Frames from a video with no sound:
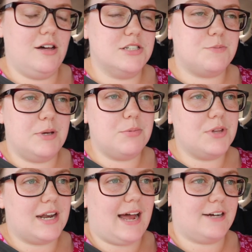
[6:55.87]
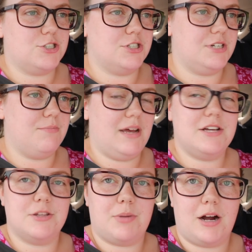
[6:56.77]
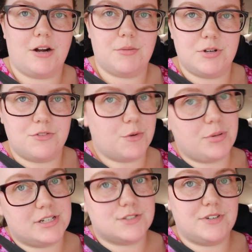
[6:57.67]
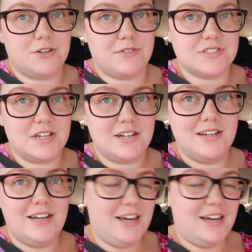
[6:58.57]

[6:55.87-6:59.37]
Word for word: all these people that actually make the park a beautiful place for you to visit.